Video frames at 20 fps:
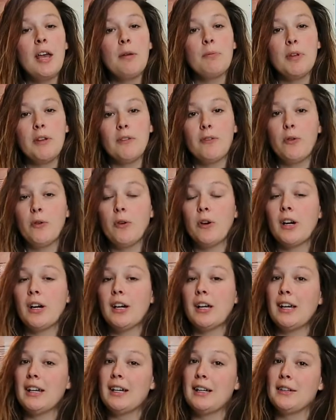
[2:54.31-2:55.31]
before
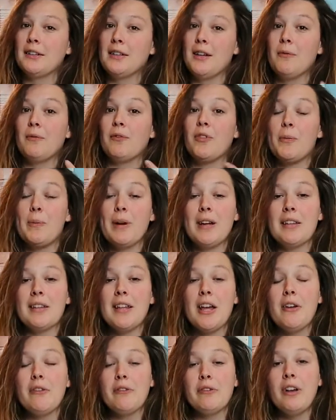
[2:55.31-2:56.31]
getting some for
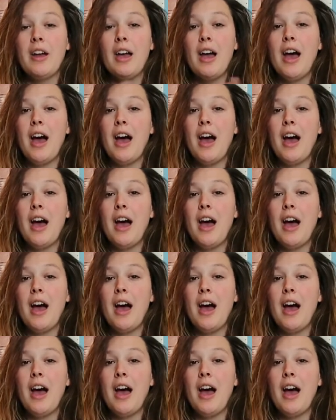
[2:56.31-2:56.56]
myself.